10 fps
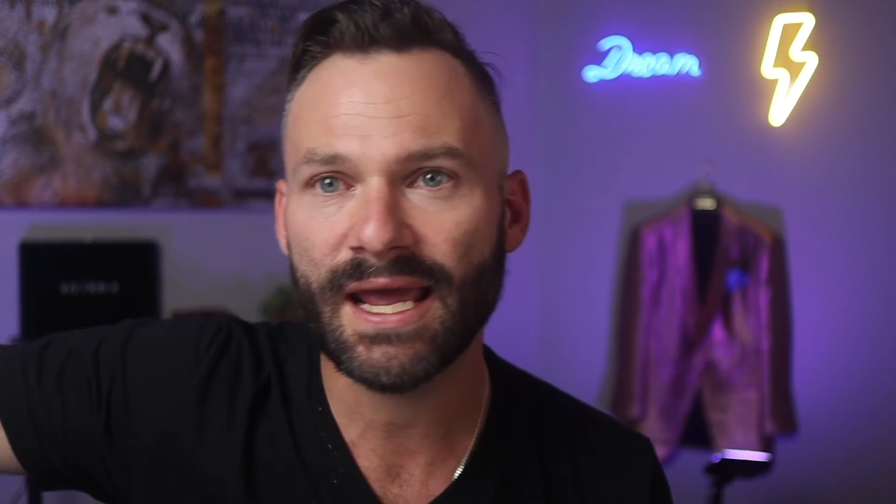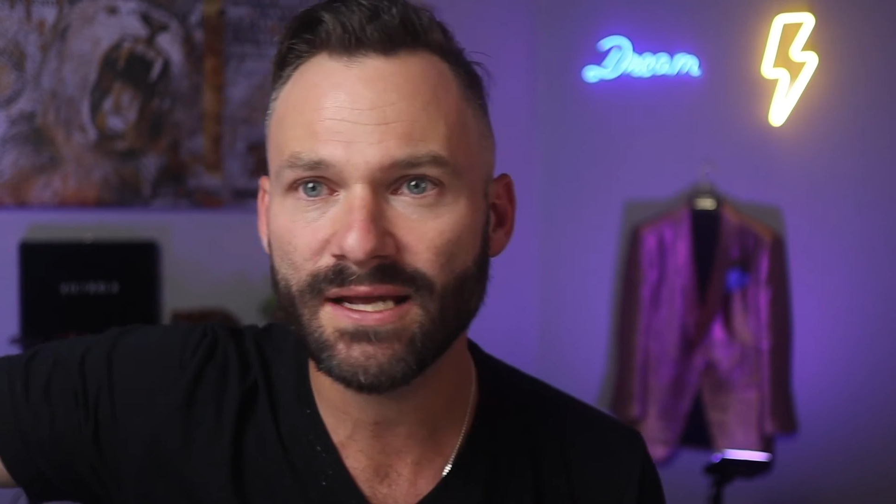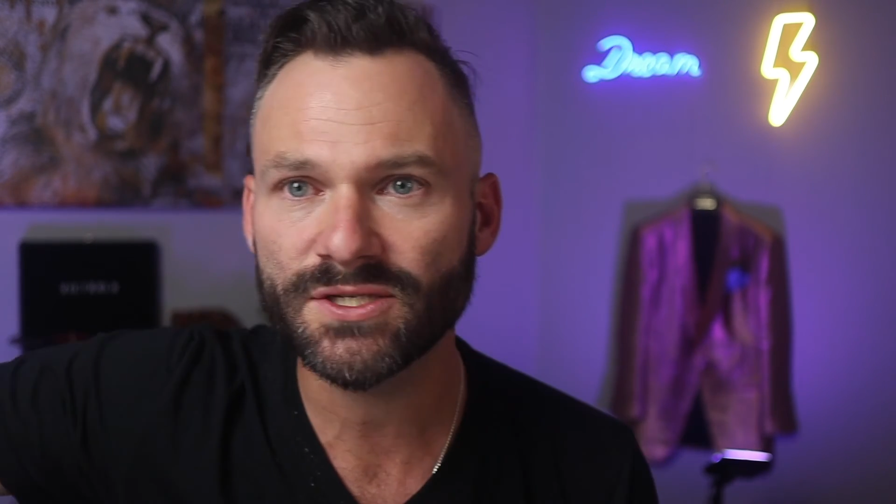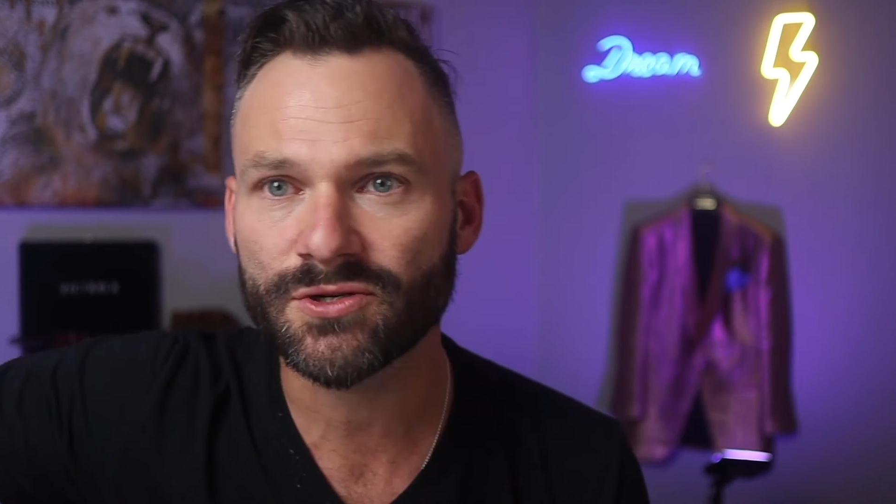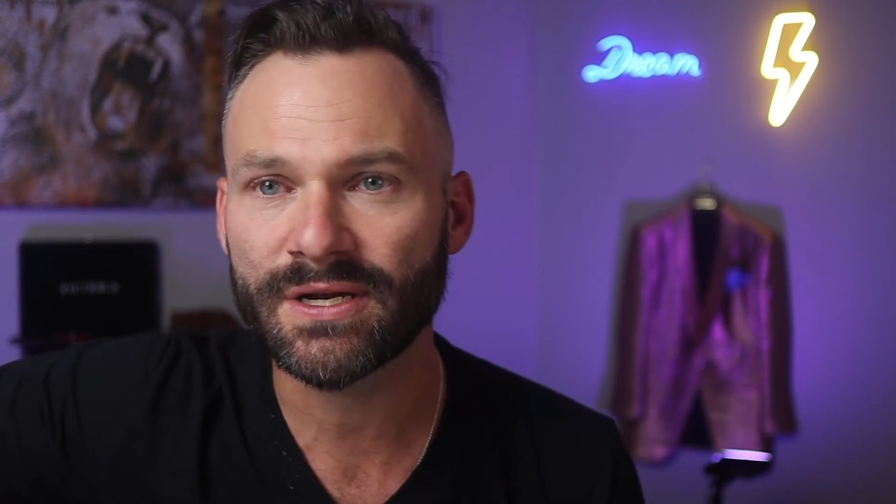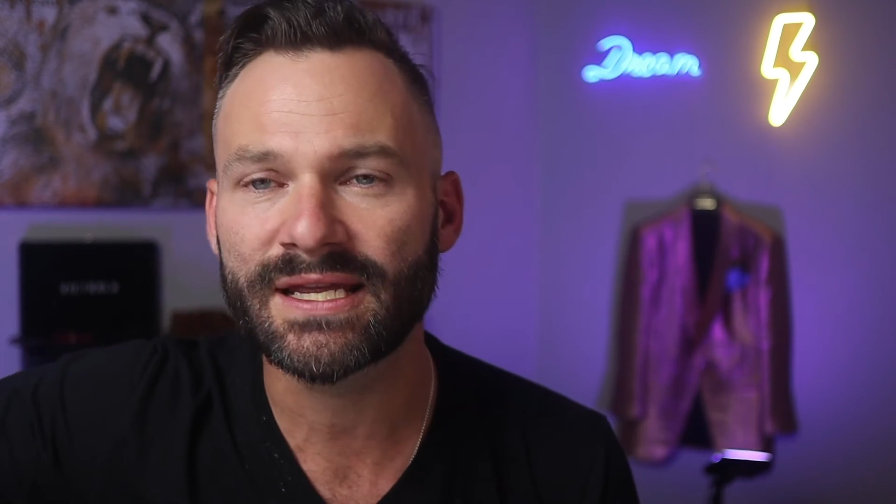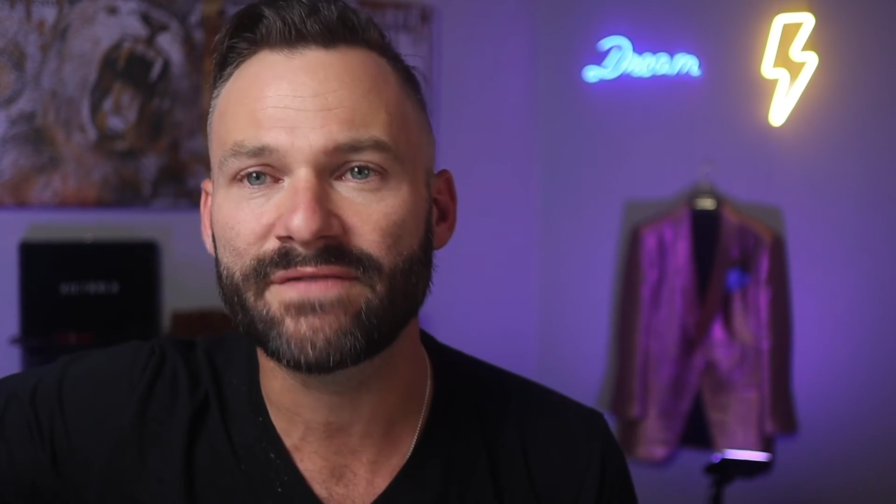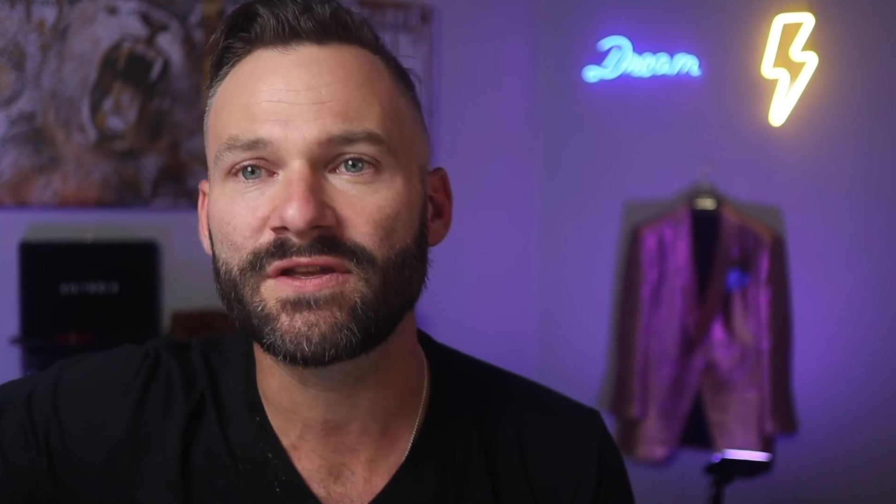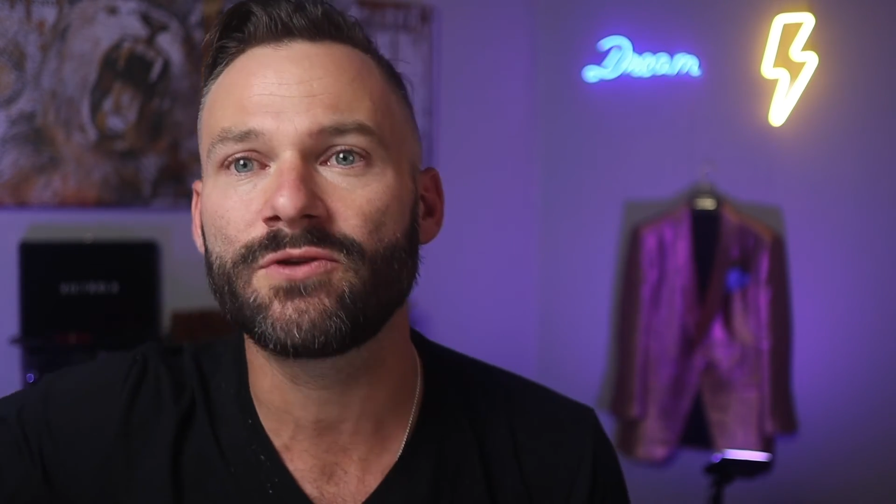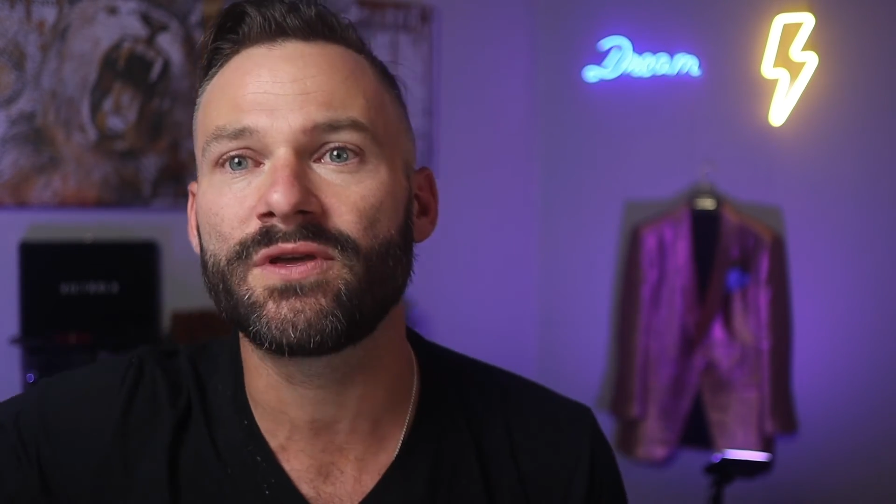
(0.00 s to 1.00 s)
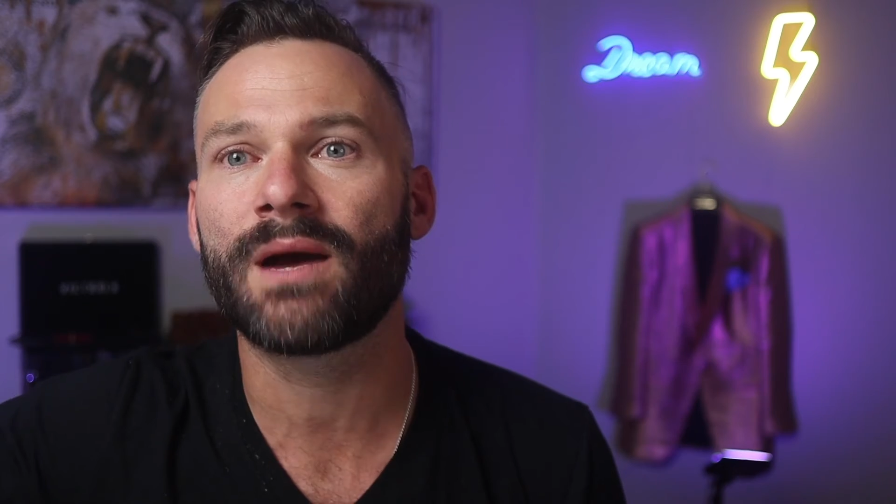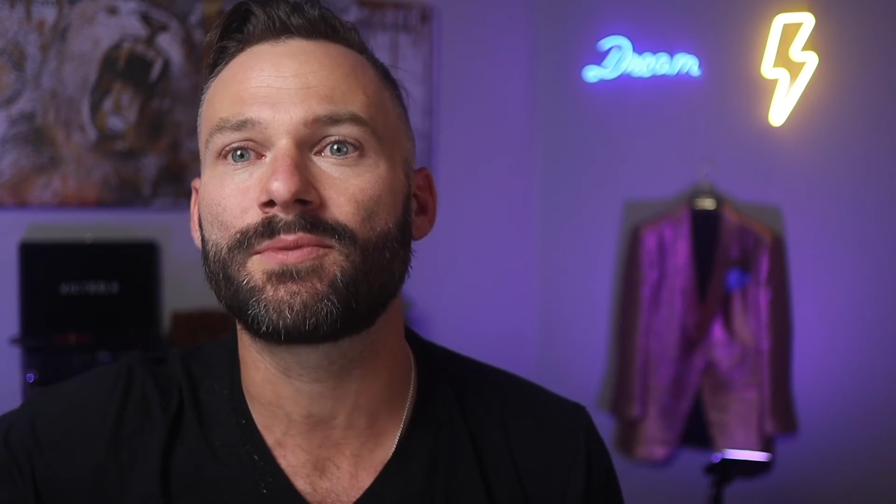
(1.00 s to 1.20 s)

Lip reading: answer it, giving you the